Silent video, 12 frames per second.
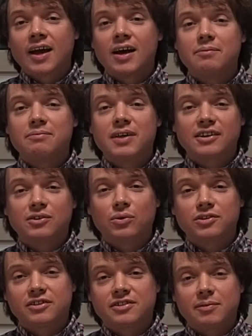That's
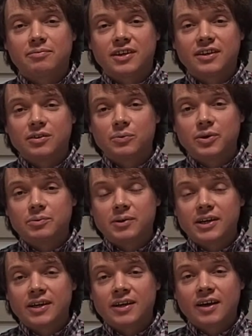also something that would
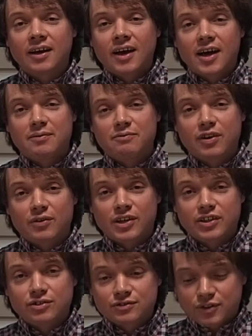be very
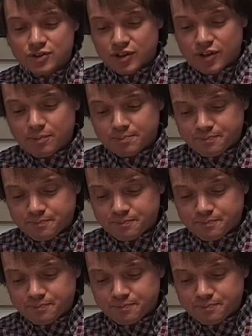useful to them.